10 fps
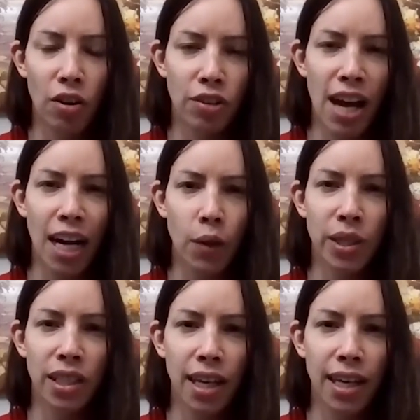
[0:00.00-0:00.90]
They're
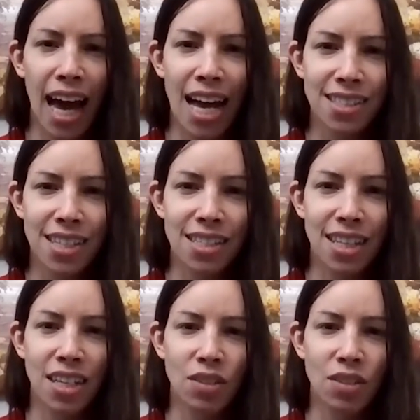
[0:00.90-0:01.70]
equity-like assets that didn't